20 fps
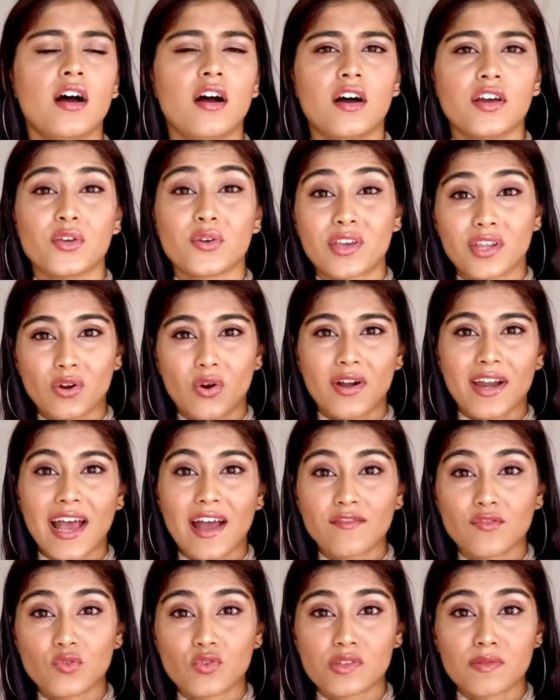You cannot
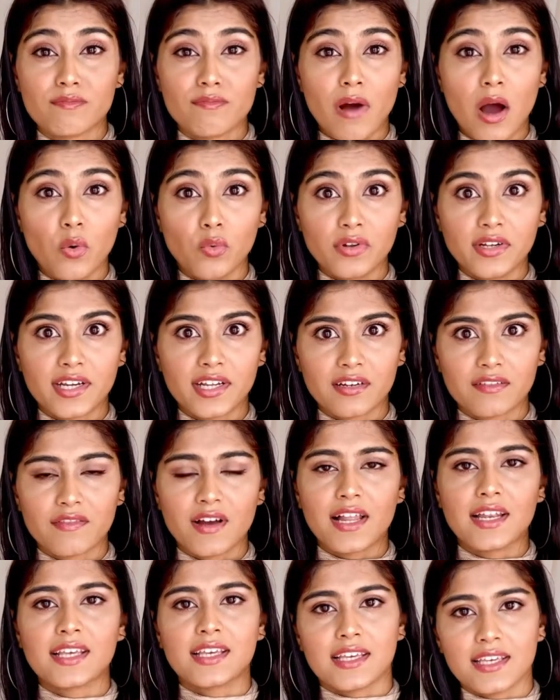have those mountain
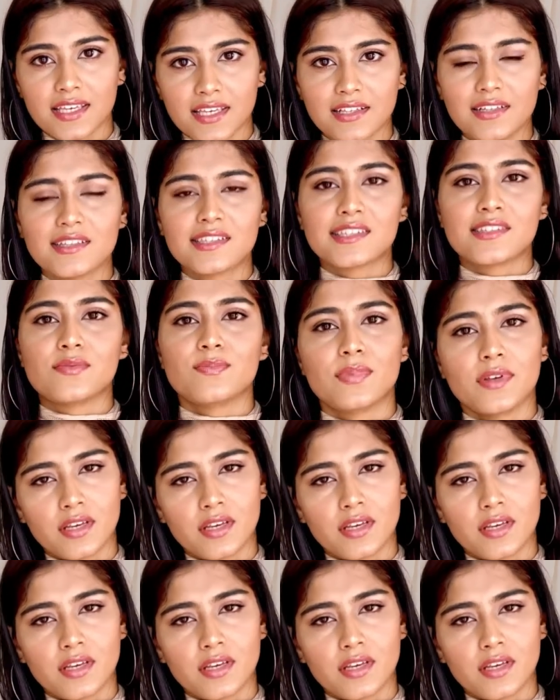wale heels.